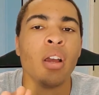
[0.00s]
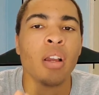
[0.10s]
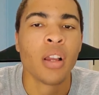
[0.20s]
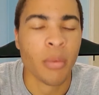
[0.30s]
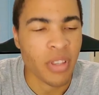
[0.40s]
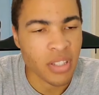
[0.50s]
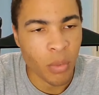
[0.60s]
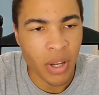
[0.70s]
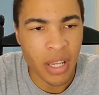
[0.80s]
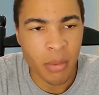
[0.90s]
a couple things I
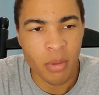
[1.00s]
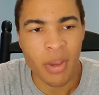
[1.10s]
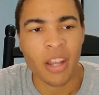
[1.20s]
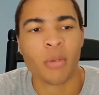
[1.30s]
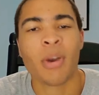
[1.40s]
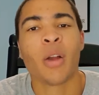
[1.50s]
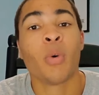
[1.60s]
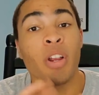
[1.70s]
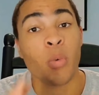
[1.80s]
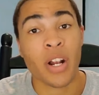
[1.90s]
want to keep in the back of your mind
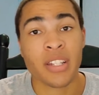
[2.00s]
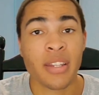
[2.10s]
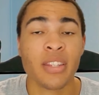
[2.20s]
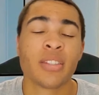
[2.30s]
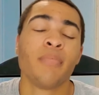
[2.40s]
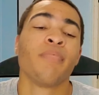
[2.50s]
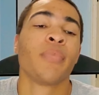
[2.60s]
while you're watching this.